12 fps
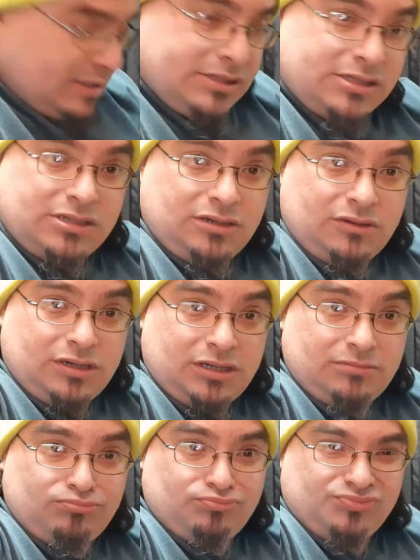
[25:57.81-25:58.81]

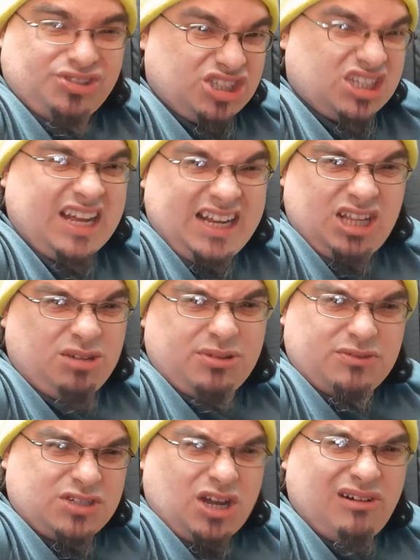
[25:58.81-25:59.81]
So there's a tiny little bit
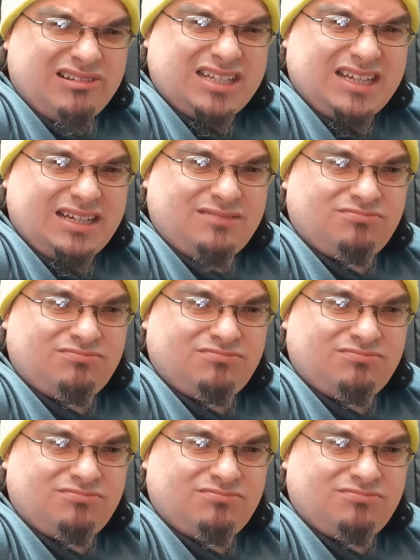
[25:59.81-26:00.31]
of snow outside.